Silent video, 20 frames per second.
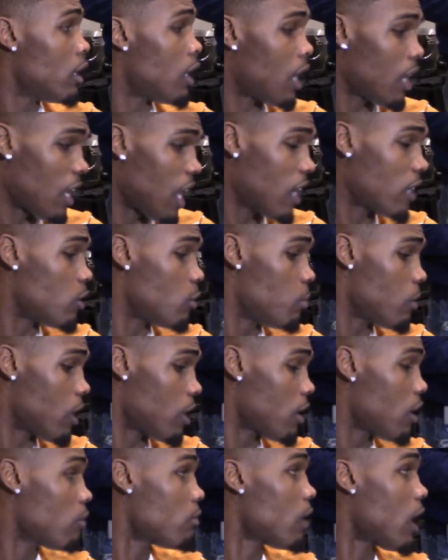I like you, but I
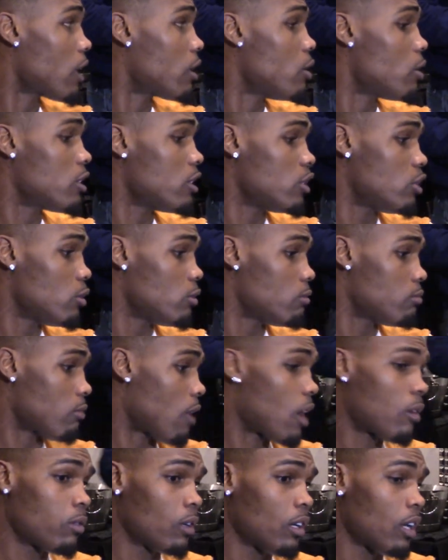don't like you because you
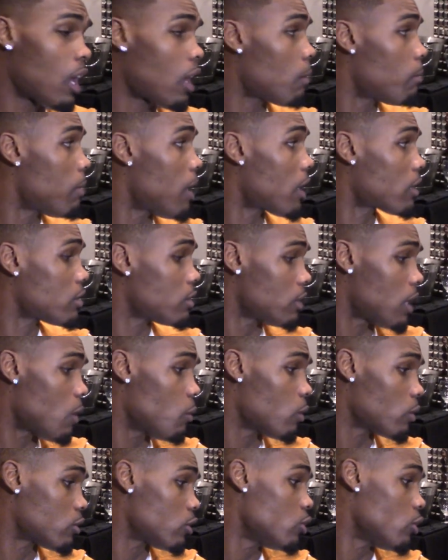rock with a lot of boxes. I
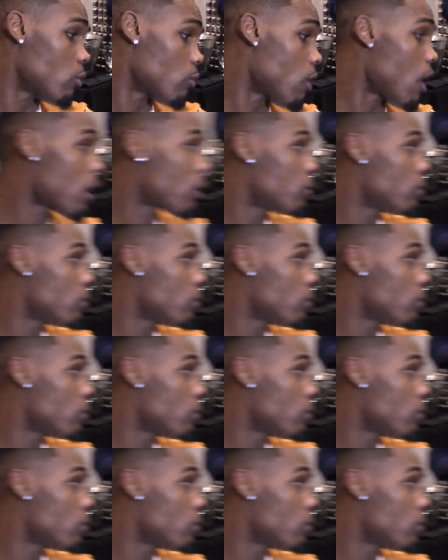want you to rock